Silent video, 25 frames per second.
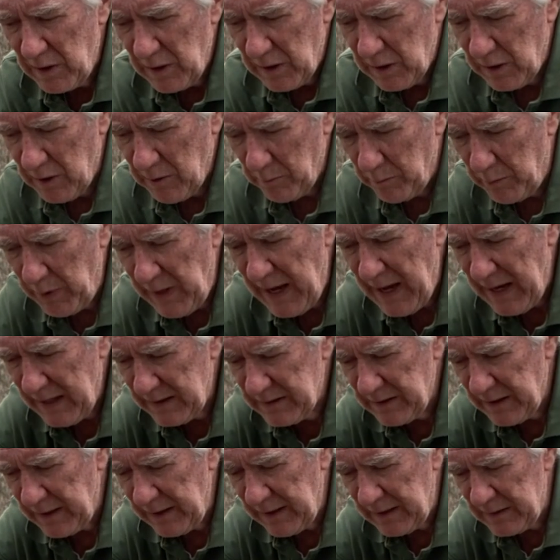
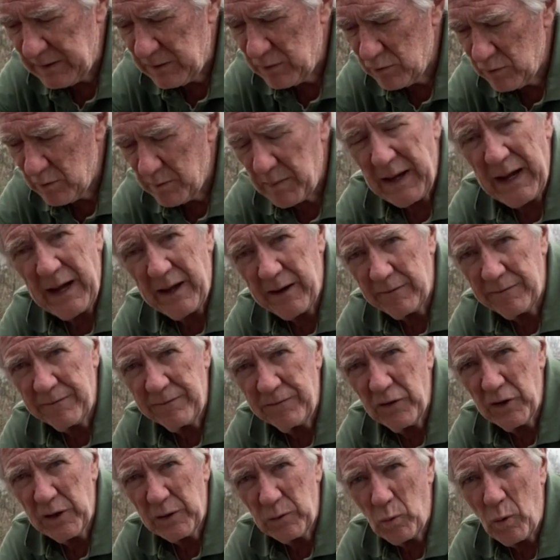compacted into about a
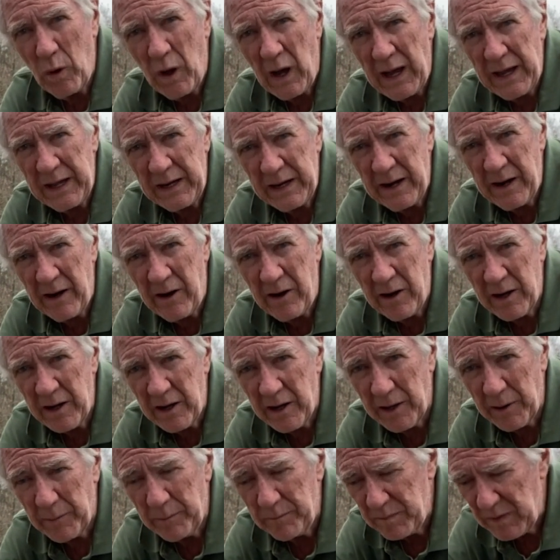foot wide
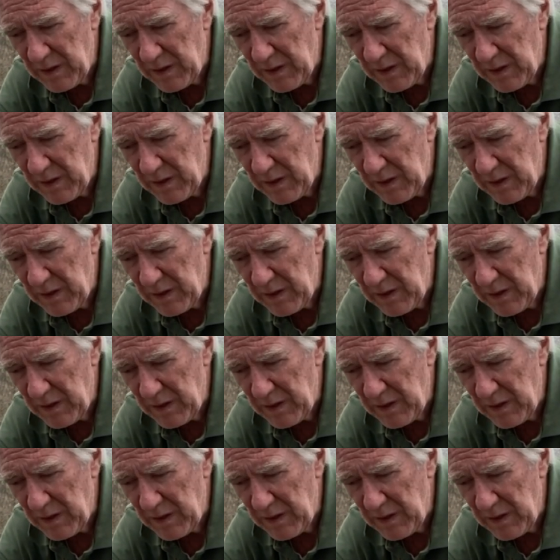area.